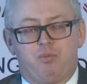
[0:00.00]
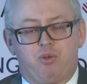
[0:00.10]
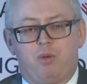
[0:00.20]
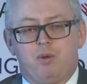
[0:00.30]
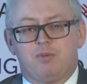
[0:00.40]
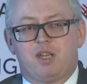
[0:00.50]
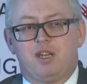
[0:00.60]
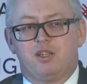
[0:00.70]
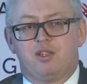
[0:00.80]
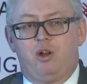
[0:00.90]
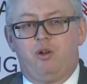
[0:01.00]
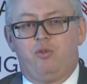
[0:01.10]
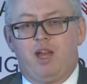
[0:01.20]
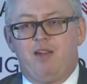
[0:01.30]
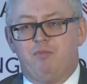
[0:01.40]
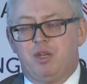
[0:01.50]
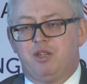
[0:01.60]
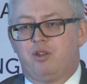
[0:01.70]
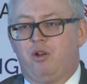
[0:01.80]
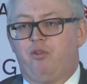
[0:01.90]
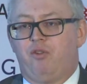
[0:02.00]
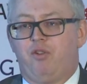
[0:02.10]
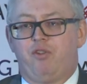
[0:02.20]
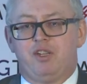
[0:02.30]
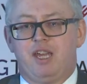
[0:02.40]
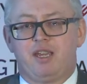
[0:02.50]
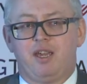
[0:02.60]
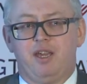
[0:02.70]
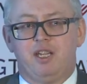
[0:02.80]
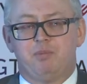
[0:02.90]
problems getting solved that haven't been solved for decades,